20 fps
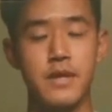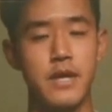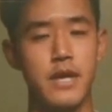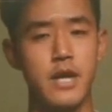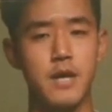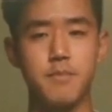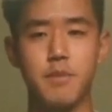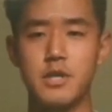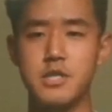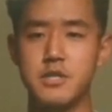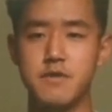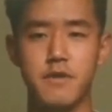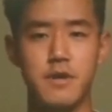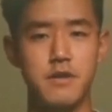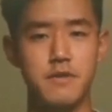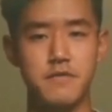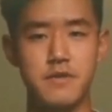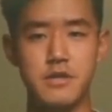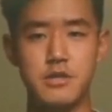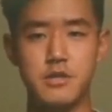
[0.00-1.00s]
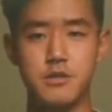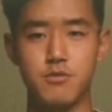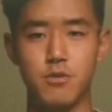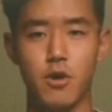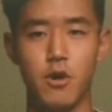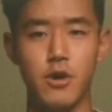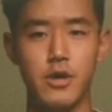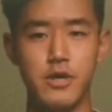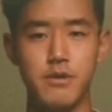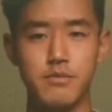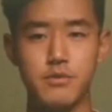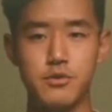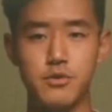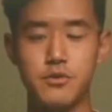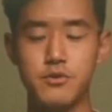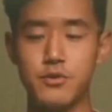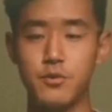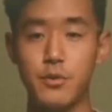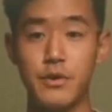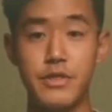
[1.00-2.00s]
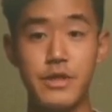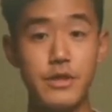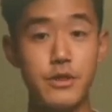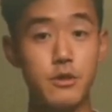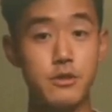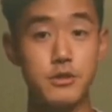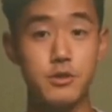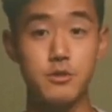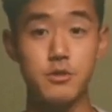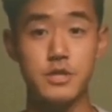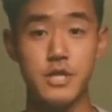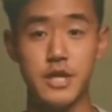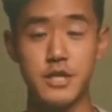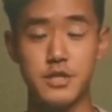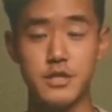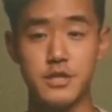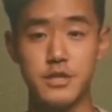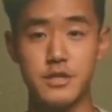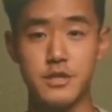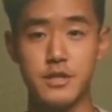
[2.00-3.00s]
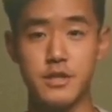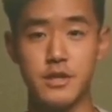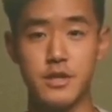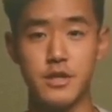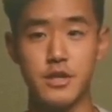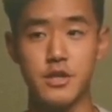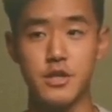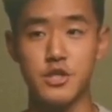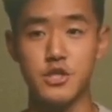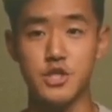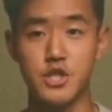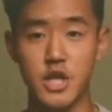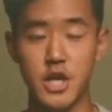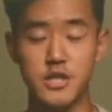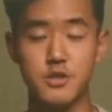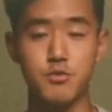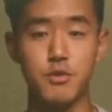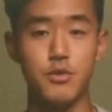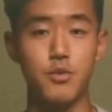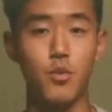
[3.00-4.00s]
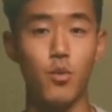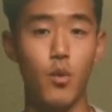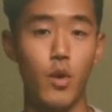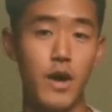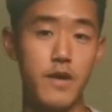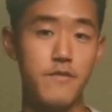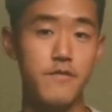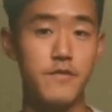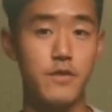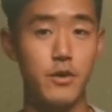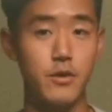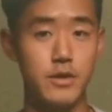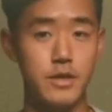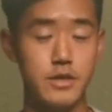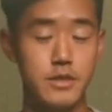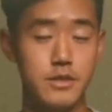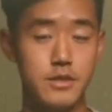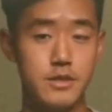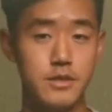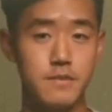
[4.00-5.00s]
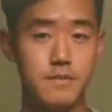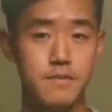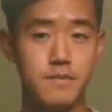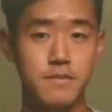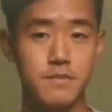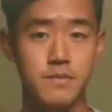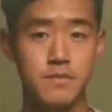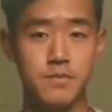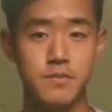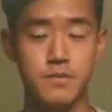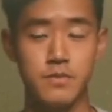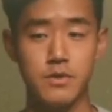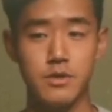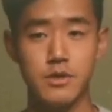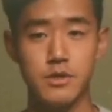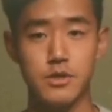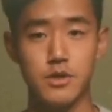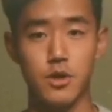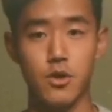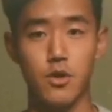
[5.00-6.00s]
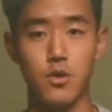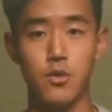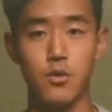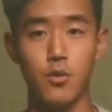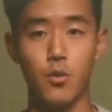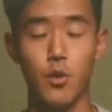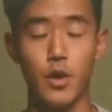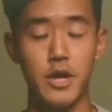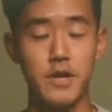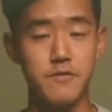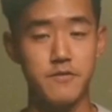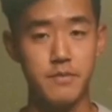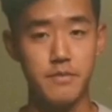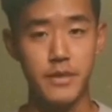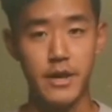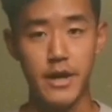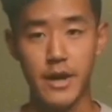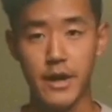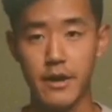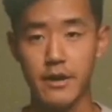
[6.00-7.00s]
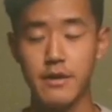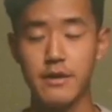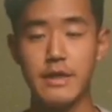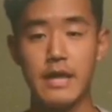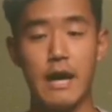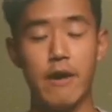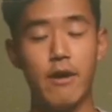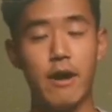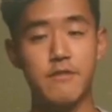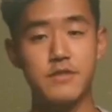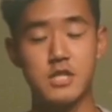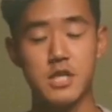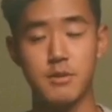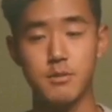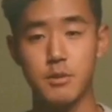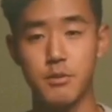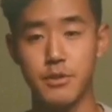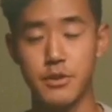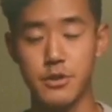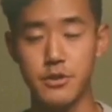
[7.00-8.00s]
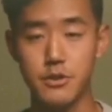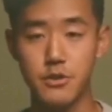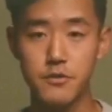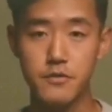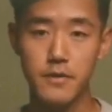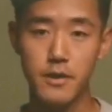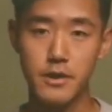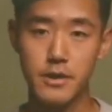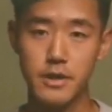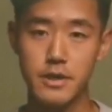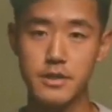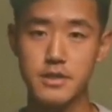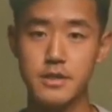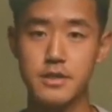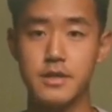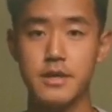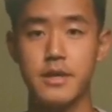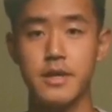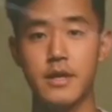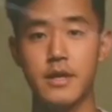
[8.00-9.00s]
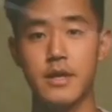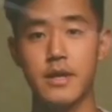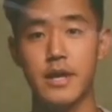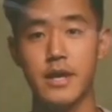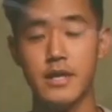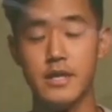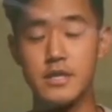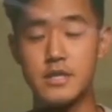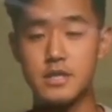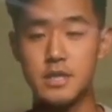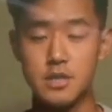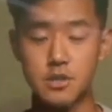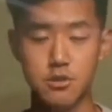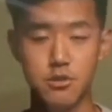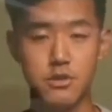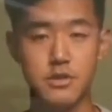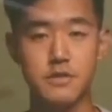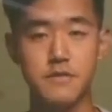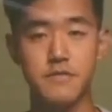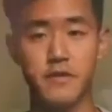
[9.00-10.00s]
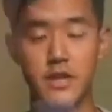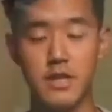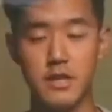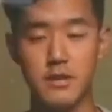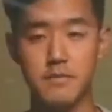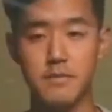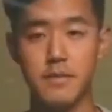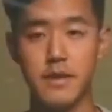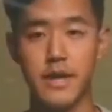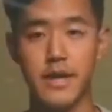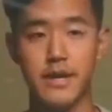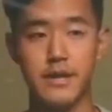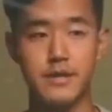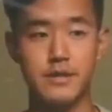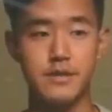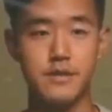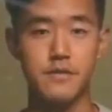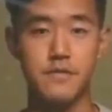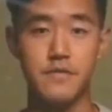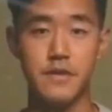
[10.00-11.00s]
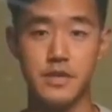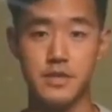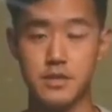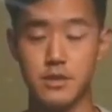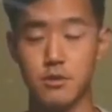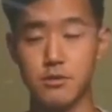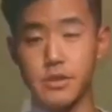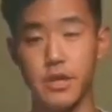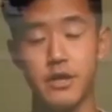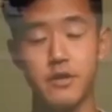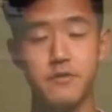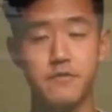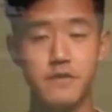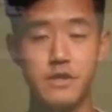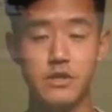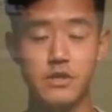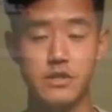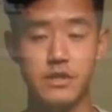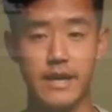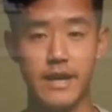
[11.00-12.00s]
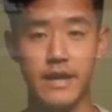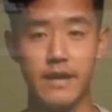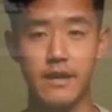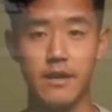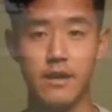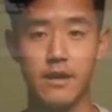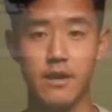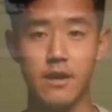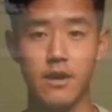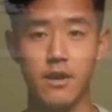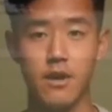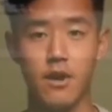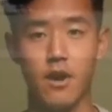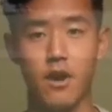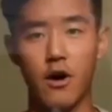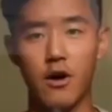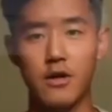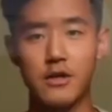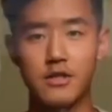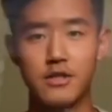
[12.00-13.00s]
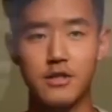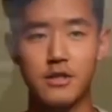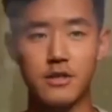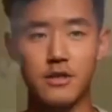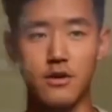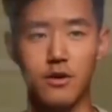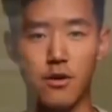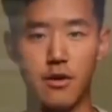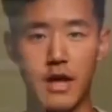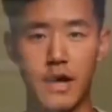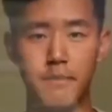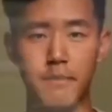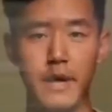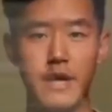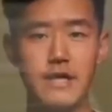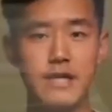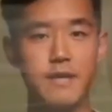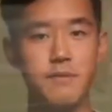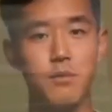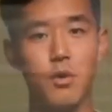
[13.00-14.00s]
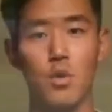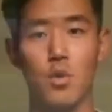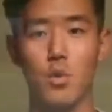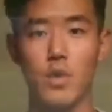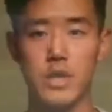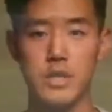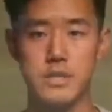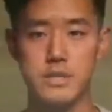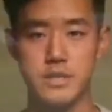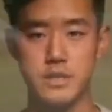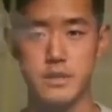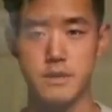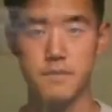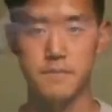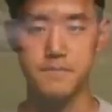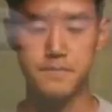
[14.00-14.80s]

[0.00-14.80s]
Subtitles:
And a bunch of other features were already improved within those 2 sessions just with one focus. So working from there, now I have to come up with a new focus and continue to develop and fix those other features that aren't or that might need more work still.